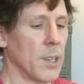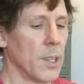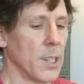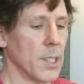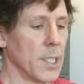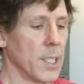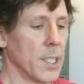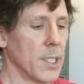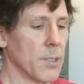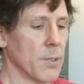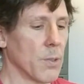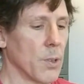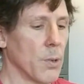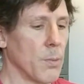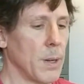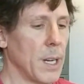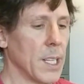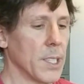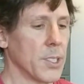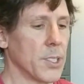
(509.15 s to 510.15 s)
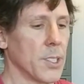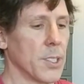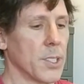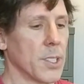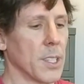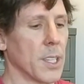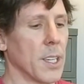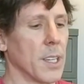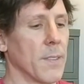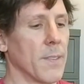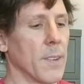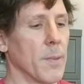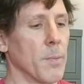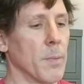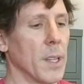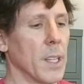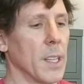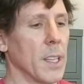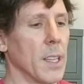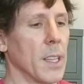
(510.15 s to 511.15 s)
on these robots, just to give
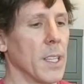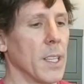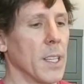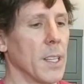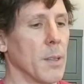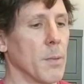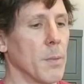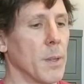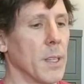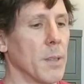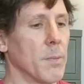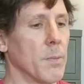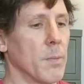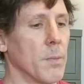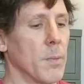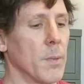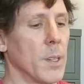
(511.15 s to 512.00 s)
them a little bit